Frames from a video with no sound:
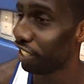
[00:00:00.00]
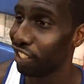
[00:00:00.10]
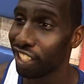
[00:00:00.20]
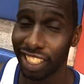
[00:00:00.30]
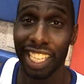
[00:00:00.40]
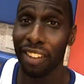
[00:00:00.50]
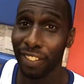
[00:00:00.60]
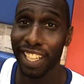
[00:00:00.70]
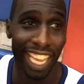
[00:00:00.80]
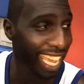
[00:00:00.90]
you're, you're,
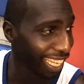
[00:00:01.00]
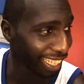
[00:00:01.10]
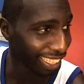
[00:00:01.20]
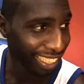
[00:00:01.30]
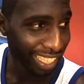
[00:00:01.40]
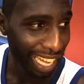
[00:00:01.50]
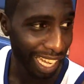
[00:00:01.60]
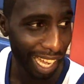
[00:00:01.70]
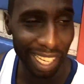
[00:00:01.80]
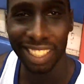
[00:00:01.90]
definitely a hater.
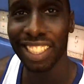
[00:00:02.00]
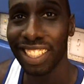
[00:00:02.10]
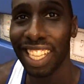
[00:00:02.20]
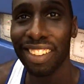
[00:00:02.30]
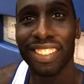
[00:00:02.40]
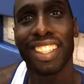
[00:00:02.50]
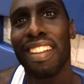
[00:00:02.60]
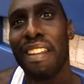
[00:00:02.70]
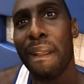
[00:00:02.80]
But, you're def-